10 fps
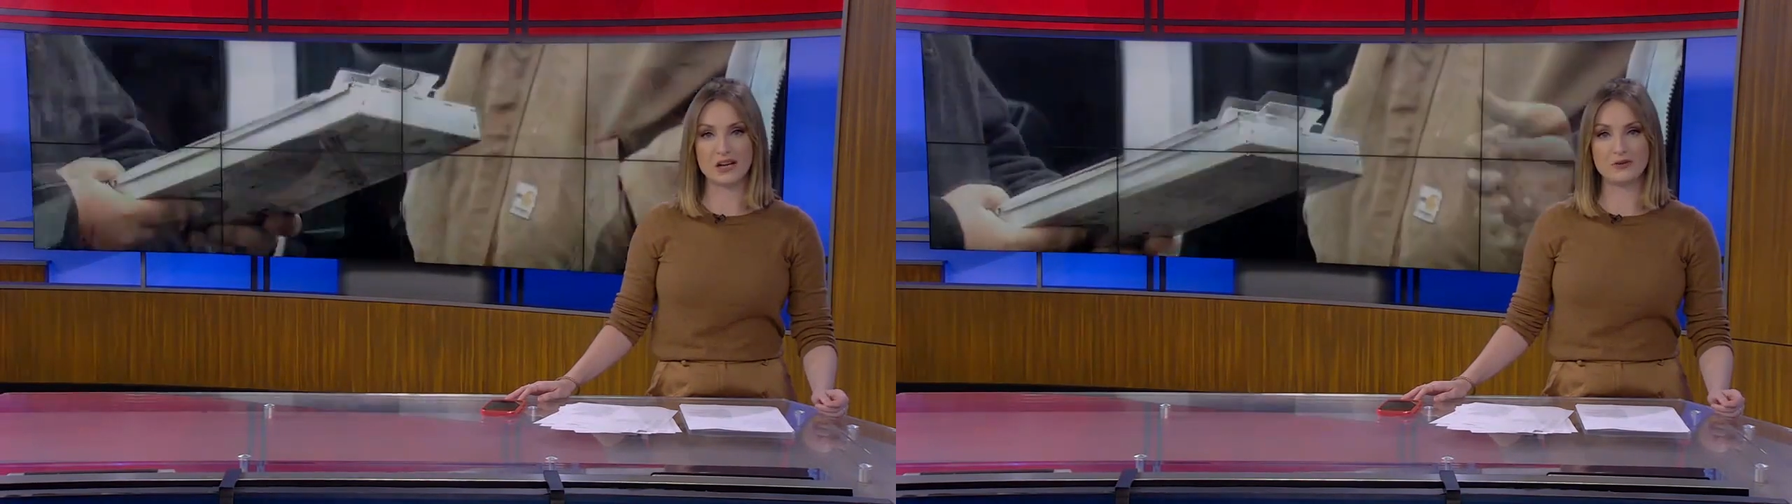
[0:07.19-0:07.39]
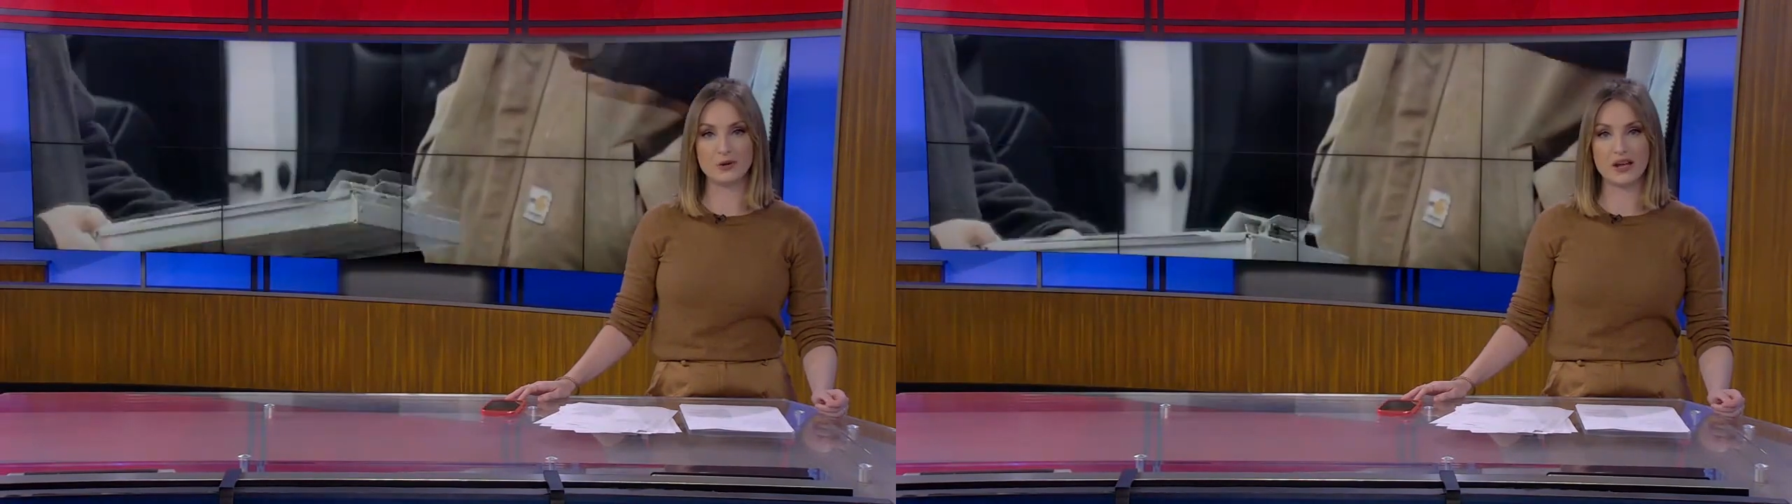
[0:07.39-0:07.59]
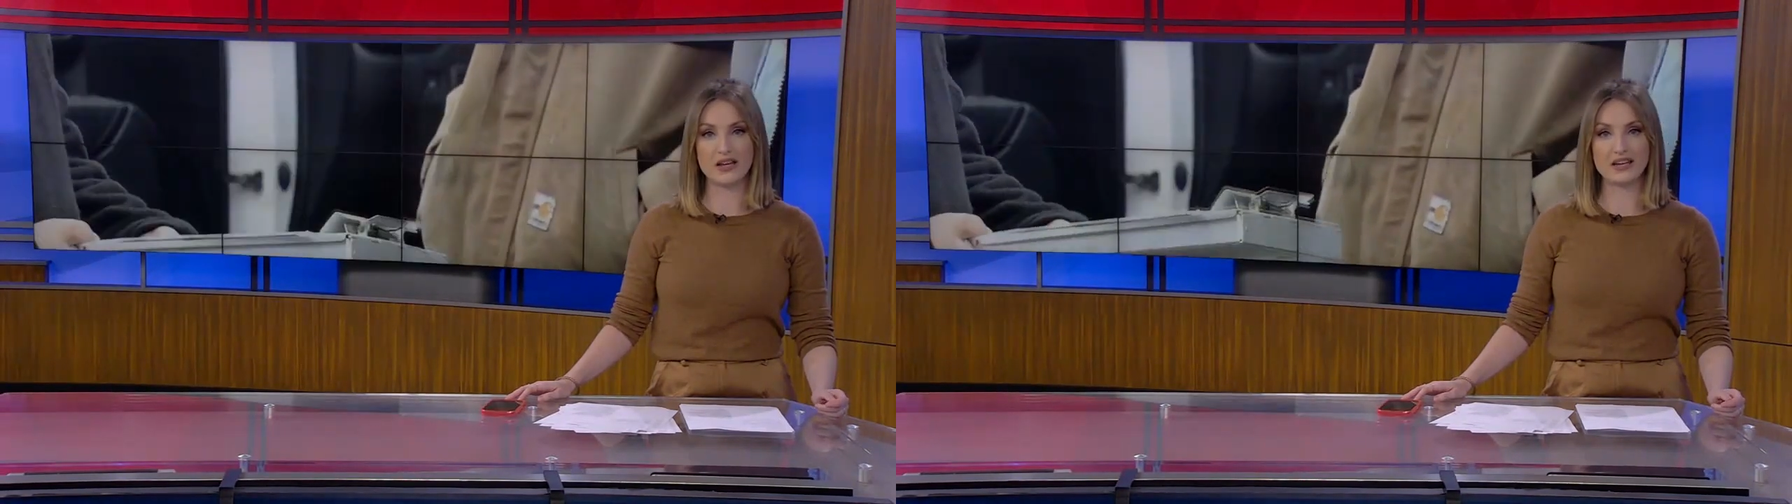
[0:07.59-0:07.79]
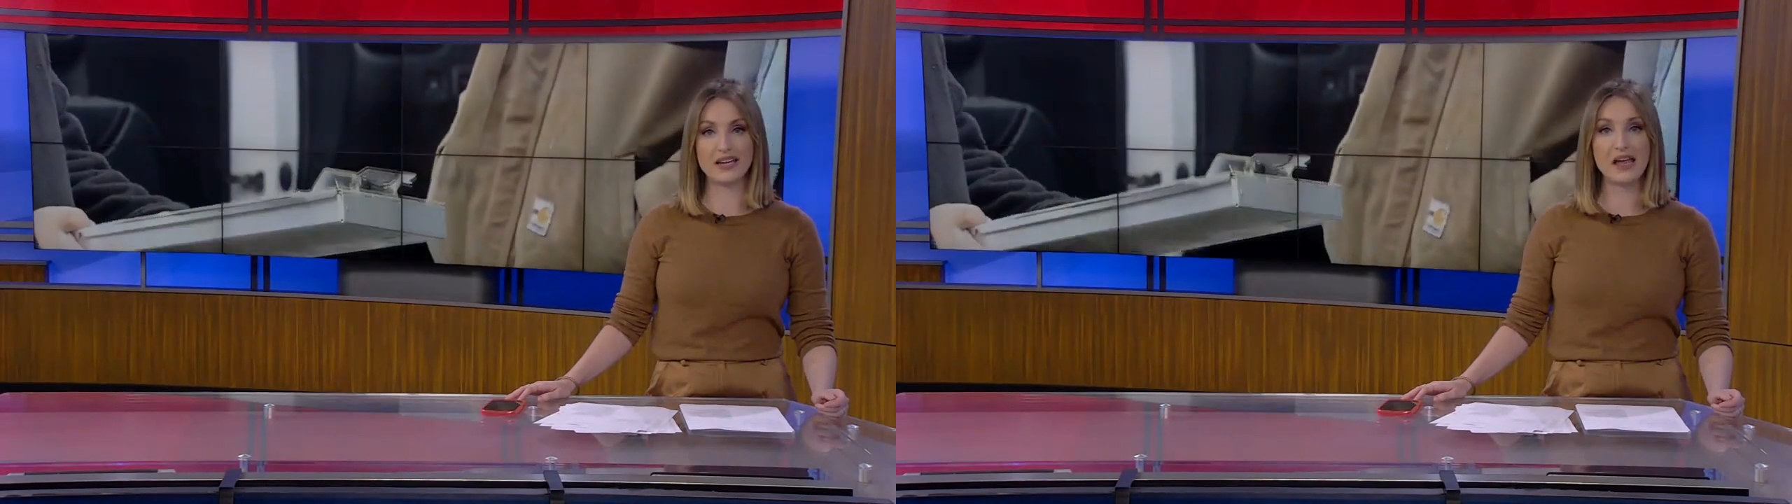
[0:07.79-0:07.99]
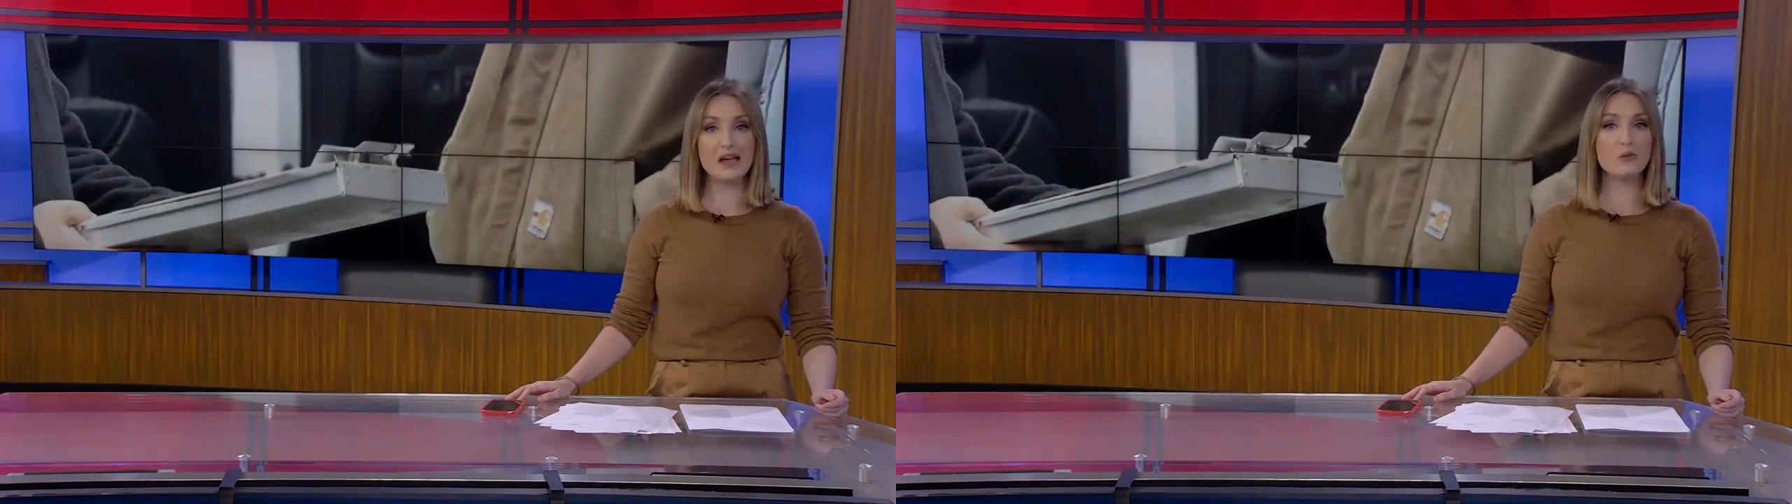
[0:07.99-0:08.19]
after a
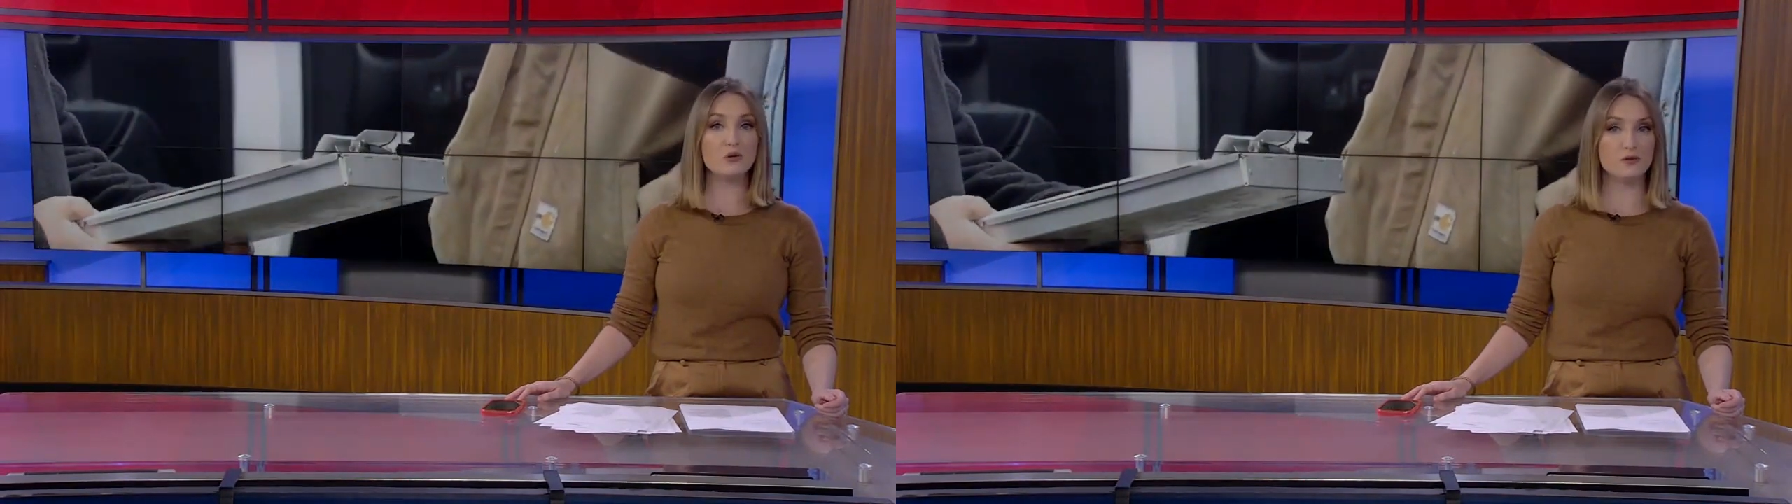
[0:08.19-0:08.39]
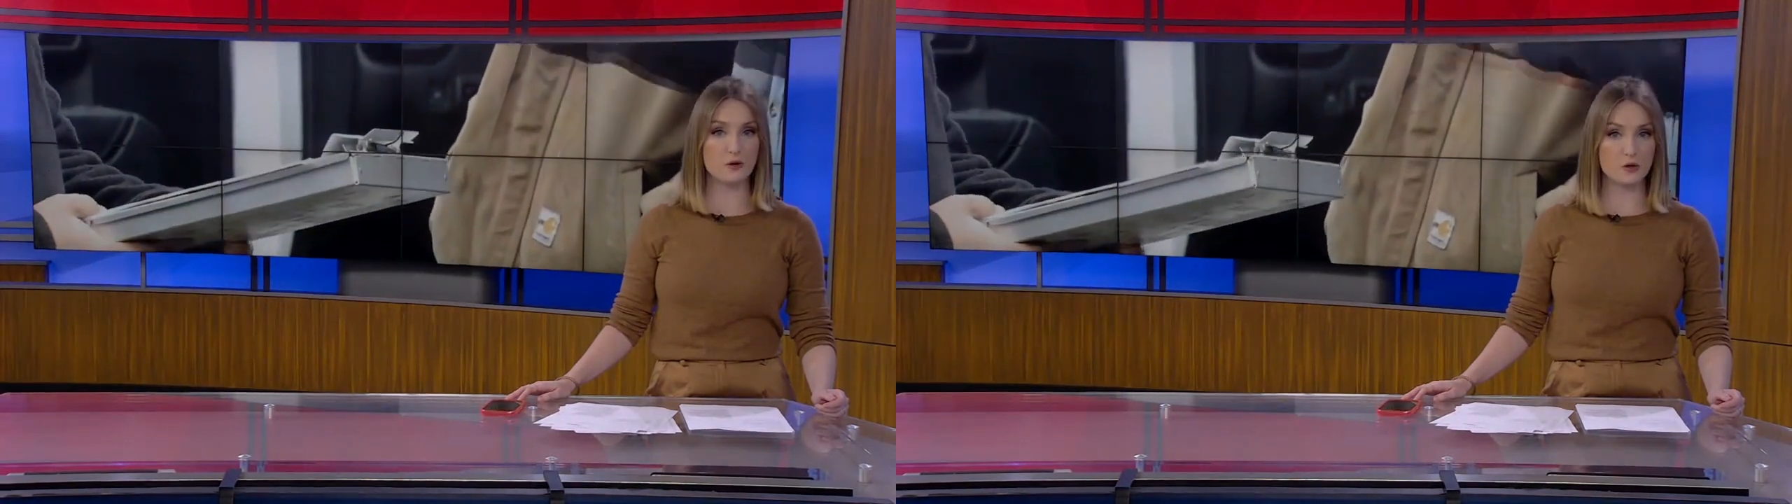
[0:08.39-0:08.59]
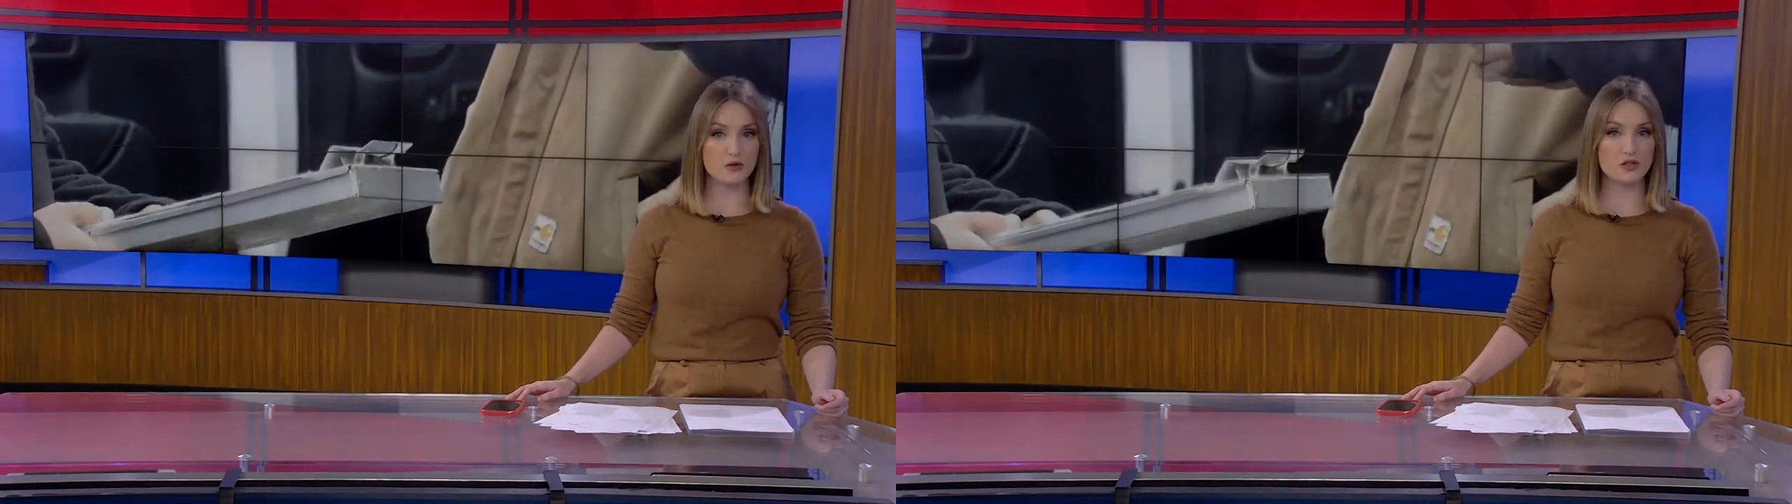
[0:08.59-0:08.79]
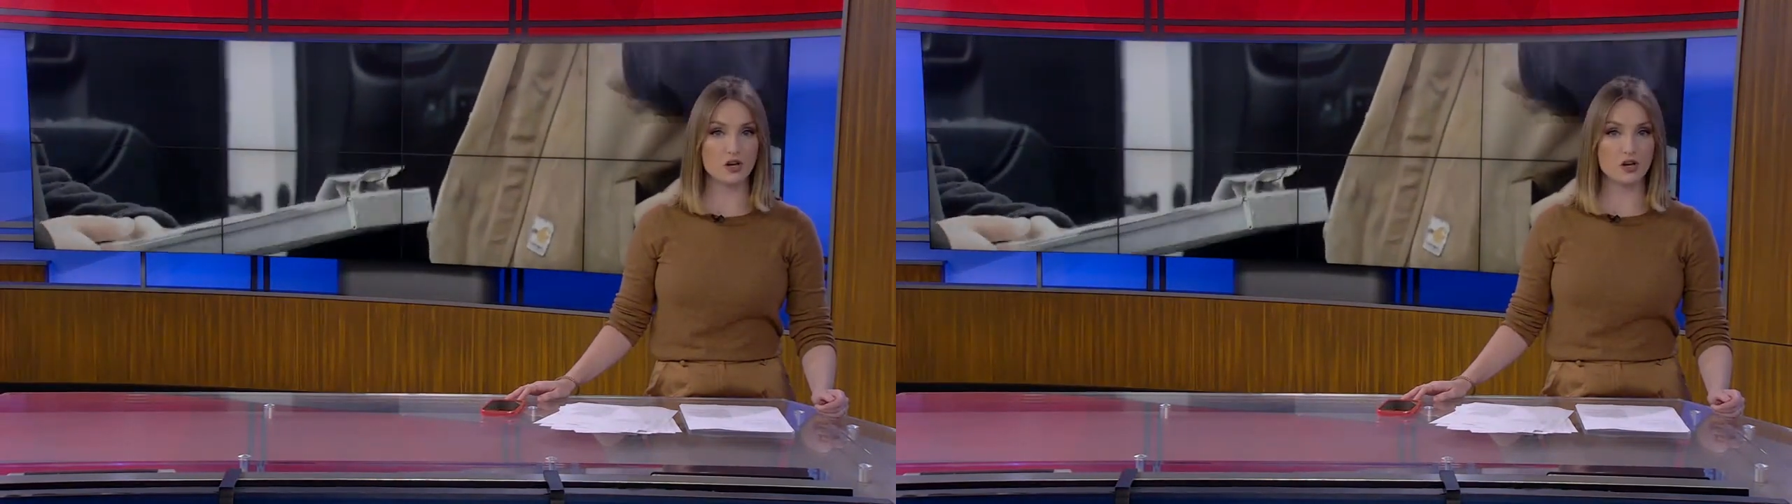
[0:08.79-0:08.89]
cable fault